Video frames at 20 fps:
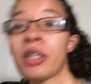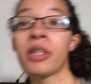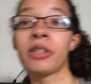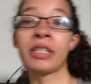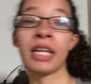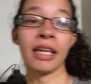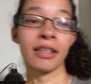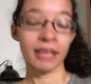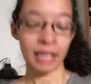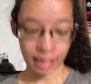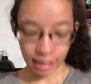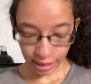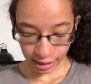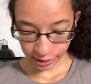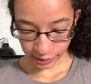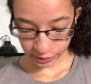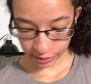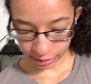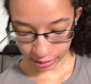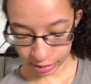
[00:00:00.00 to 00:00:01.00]
You take that
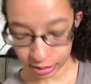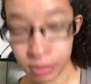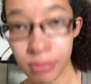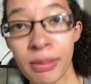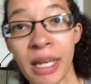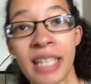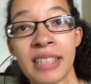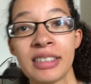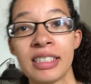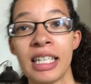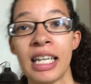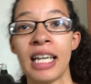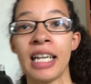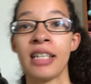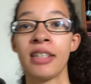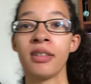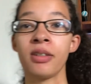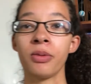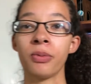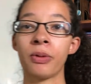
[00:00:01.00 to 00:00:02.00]
and you just mix it
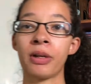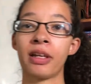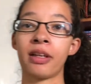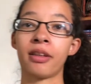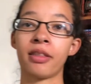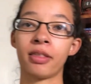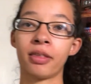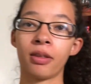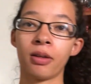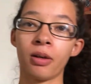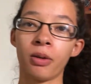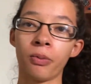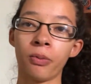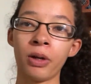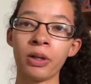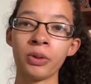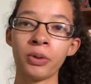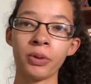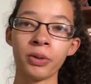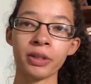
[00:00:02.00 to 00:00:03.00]
in with
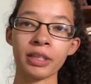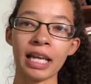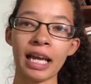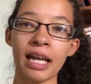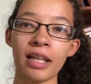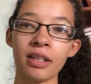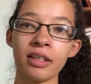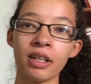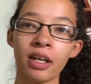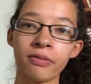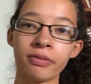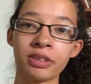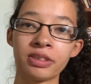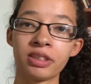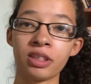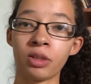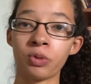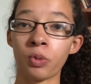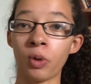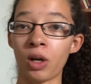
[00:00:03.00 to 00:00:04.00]
one whole gallon of
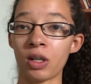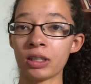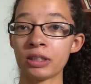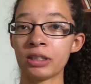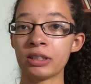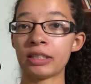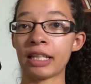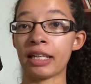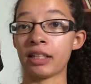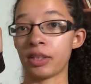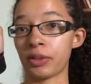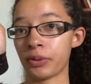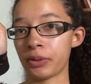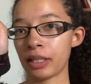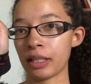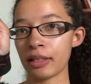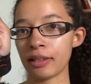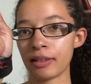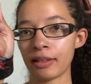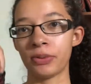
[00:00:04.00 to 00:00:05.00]
distilled water to
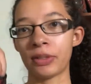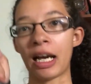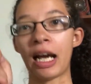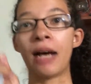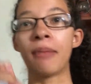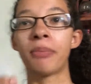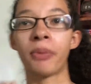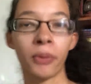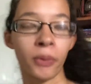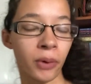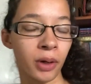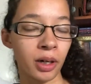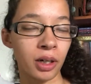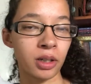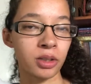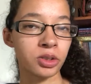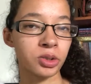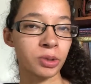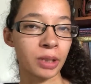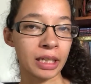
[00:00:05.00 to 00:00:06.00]
dilute it. Do not
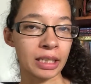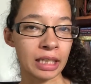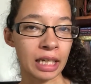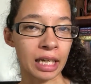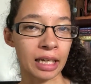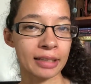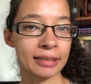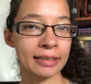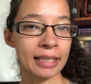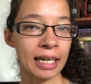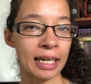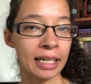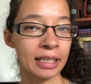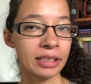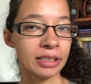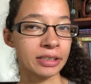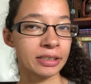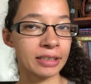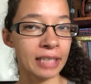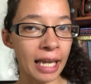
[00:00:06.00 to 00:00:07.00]
pour straight Nyx
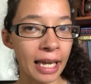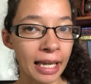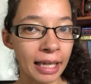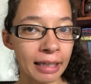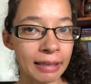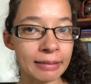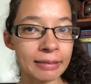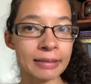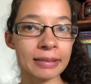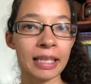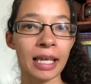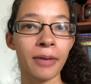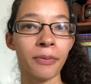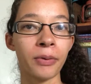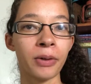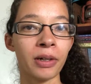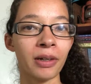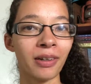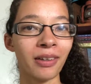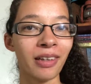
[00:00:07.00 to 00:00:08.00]
on your snakes. They
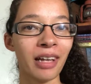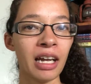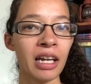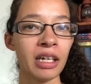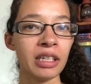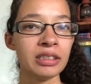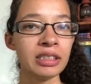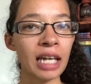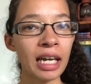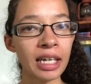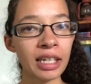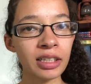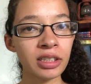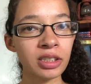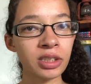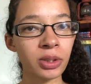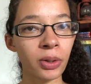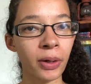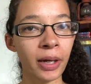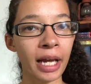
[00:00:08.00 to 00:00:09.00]
will not
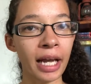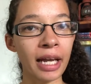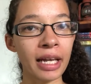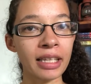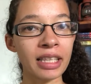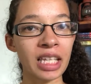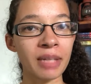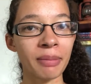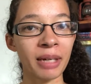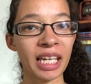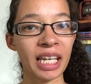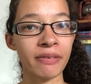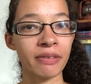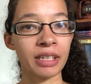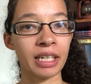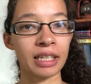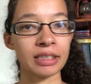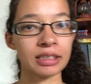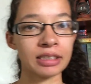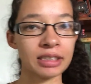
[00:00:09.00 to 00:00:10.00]
enjoy it. They might
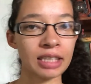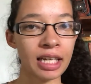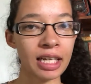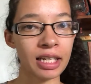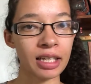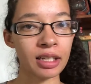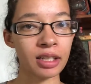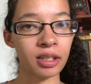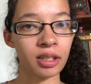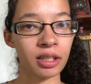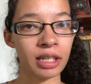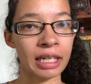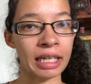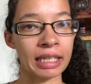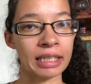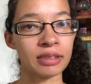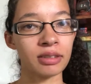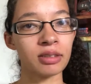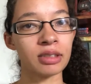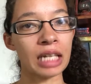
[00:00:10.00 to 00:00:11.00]
even get sick
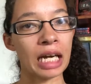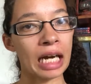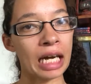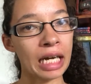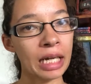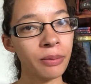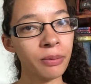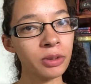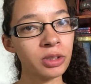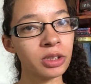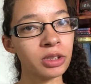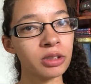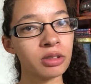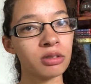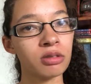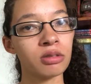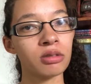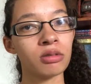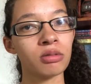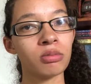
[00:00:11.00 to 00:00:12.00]
and die, which
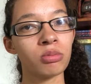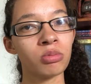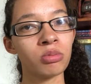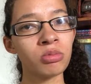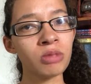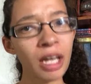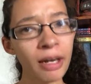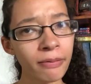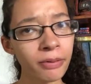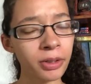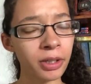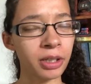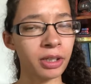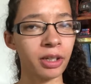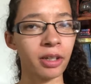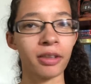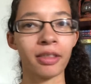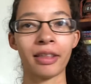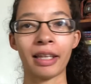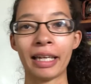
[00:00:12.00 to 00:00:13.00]
is never a
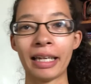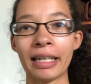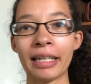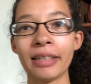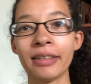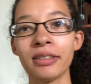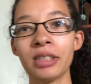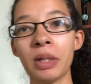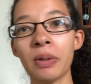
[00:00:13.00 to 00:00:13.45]
good thing.